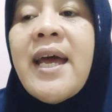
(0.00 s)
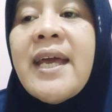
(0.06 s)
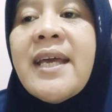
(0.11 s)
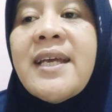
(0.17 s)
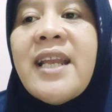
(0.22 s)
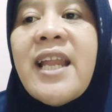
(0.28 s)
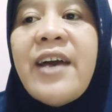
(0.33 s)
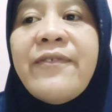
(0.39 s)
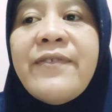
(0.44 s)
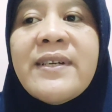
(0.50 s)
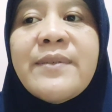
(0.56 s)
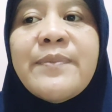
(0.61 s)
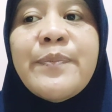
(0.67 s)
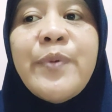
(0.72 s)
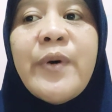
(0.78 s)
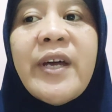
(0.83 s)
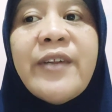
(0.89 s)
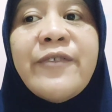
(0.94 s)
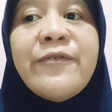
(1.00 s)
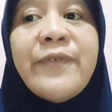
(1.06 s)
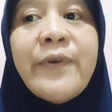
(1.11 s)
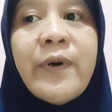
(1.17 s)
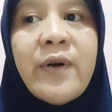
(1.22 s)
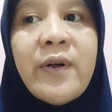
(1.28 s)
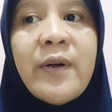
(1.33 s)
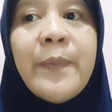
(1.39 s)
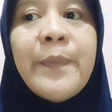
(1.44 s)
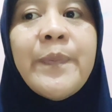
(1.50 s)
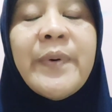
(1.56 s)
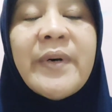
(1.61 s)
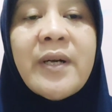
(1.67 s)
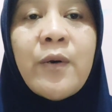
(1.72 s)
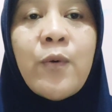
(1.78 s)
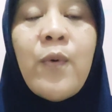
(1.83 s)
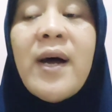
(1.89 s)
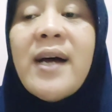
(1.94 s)
11.4
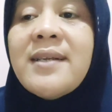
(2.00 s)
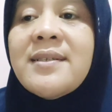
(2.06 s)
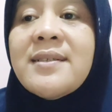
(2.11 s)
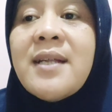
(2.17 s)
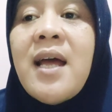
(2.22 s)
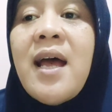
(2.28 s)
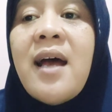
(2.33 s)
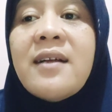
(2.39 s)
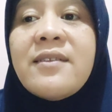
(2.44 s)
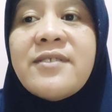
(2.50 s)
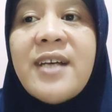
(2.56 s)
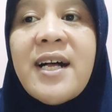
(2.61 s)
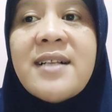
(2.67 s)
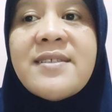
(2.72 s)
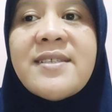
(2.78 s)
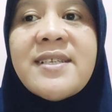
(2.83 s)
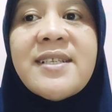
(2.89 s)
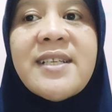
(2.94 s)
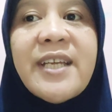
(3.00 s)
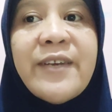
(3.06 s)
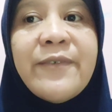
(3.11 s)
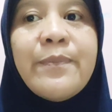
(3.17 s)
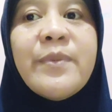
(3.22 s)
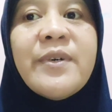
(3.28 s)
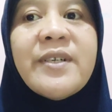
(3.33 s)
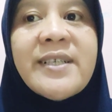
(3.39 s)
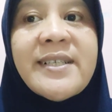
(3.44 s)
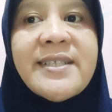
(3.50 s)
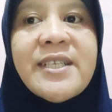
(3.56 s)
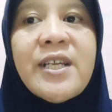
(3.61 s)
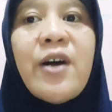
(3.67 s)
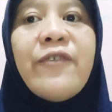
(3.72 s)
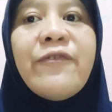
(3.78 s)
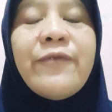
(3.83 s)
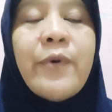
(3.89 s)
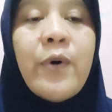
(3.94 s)
per 1,000 live births
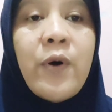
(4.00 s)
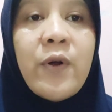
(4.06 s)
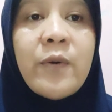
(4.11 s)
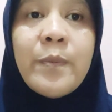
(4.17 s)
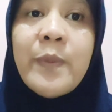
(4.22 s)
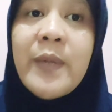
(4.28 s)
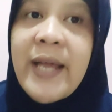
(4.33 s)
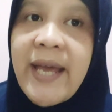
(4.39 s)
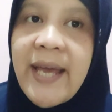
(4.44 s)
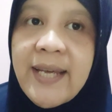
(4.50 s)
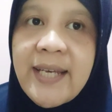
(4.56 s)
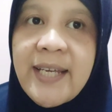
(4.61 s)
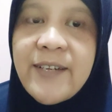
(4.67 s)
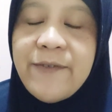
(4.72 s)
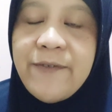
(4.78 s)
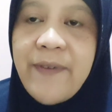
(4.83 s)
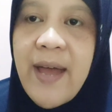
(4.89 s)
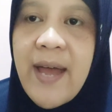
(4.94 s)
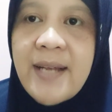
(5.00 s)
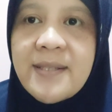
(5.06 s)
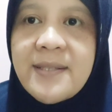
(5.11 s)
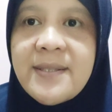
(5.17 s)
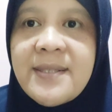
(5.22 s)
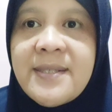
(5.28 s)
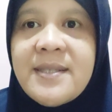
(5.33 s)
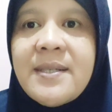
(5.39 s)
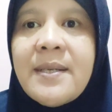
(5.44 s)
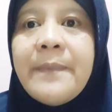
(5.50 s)
for black infants.